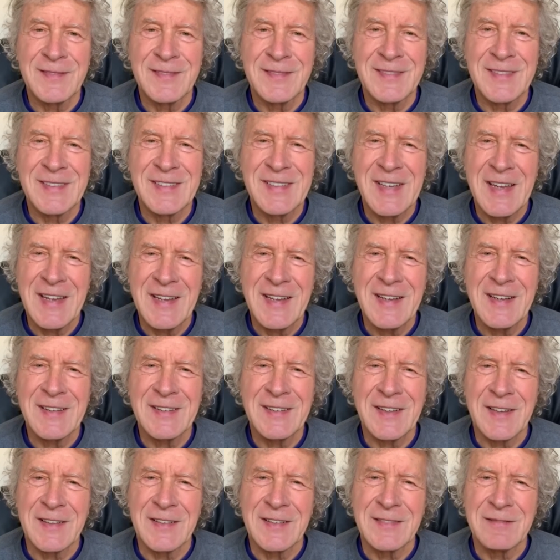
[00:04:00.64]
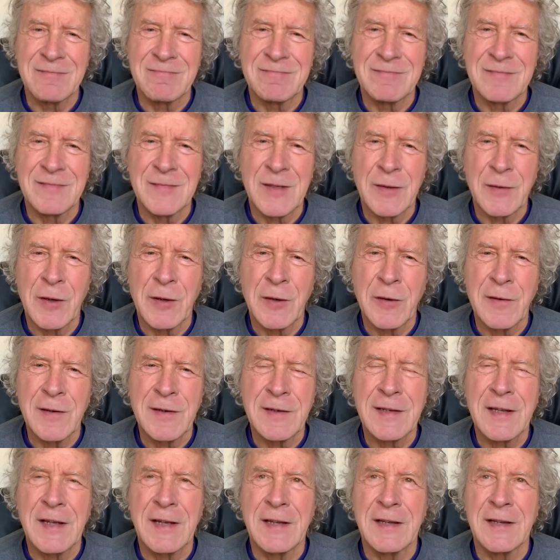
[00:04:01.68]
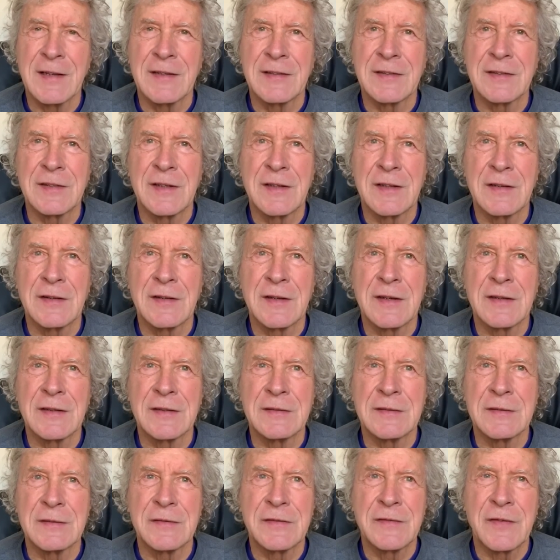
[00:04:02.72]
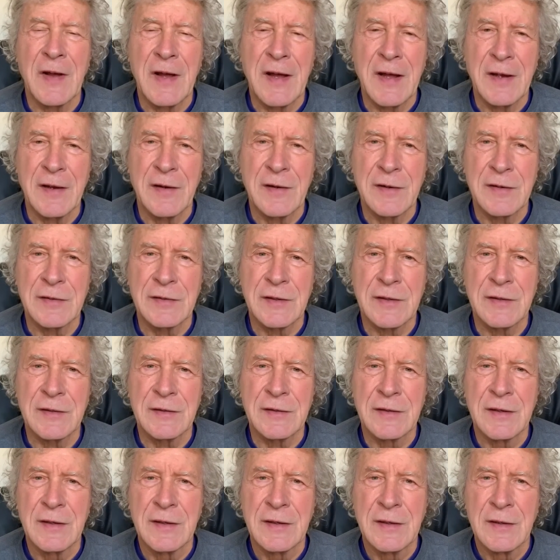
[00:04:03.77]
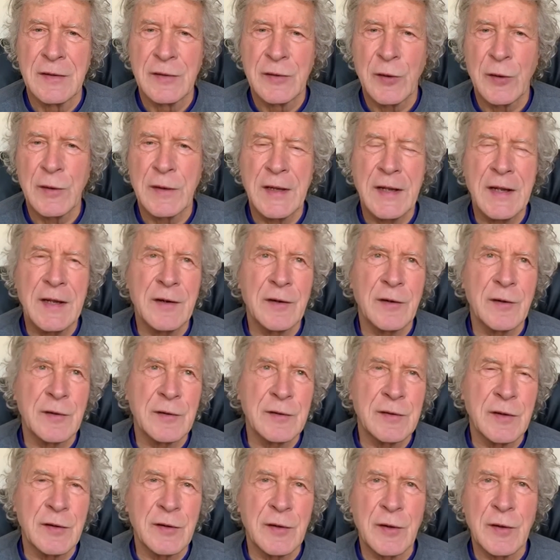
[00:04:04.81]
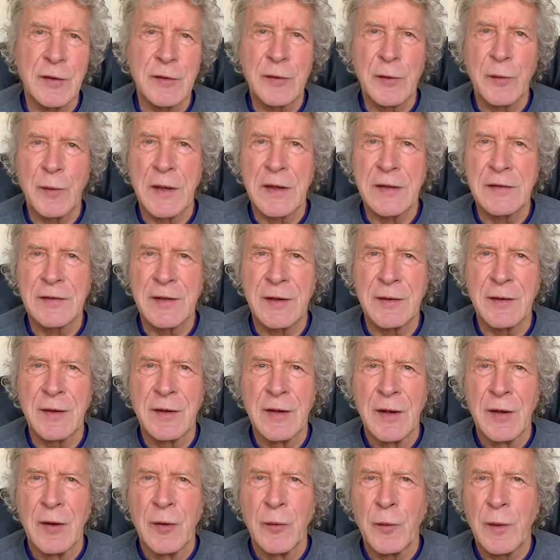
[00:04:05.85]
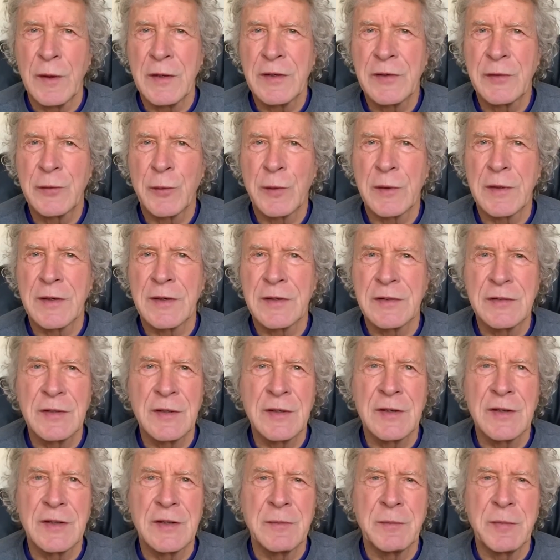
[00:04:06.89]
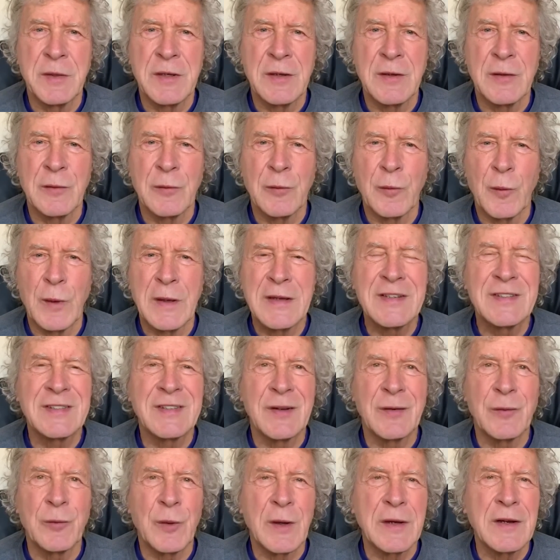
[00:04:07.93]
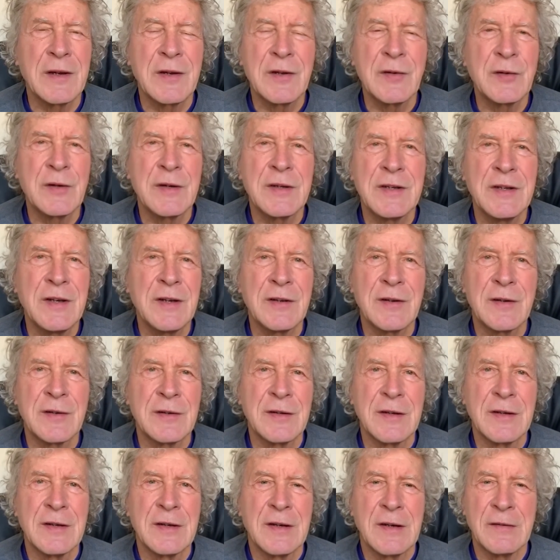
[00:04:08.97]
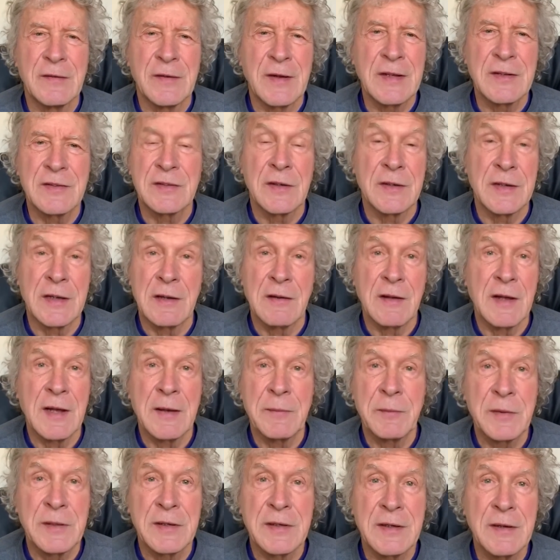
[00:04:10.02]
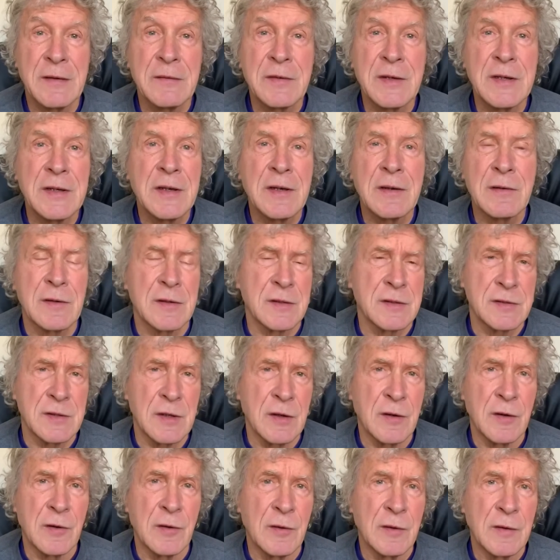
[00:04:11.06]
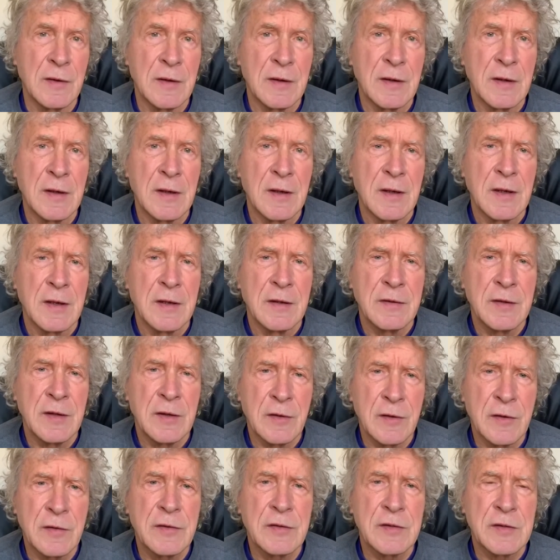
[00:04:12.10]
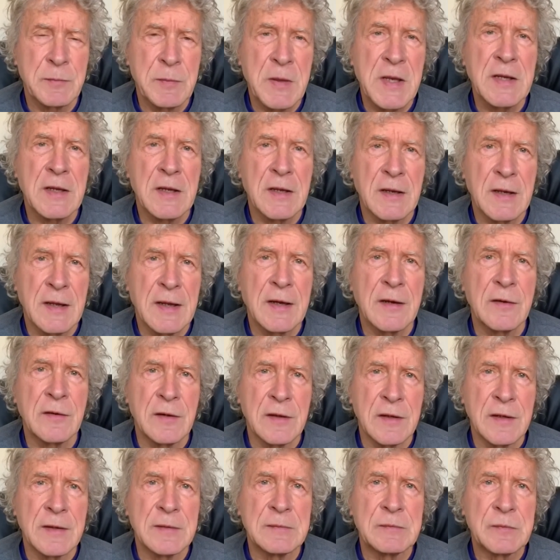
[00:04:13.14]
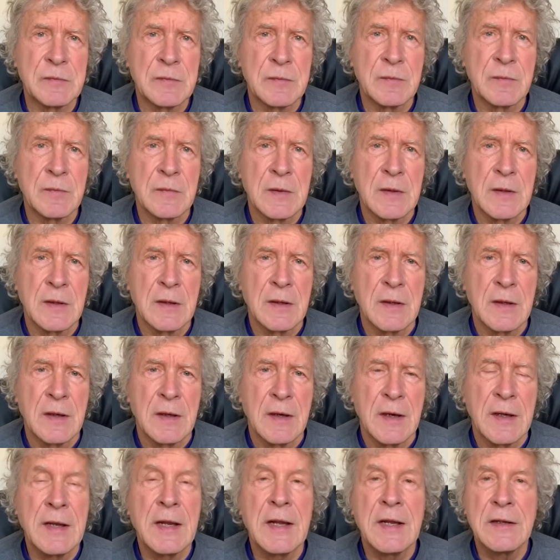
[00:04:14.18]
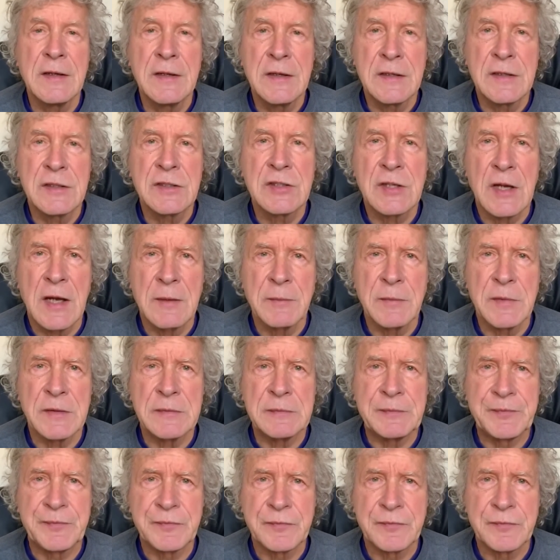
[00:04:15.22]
seeing that hurricanes and fires and tornadoes and earthquakes that once were considered to be once in 100-year events are now happening every year or so. The earth is speaking loudly. An Andean shaman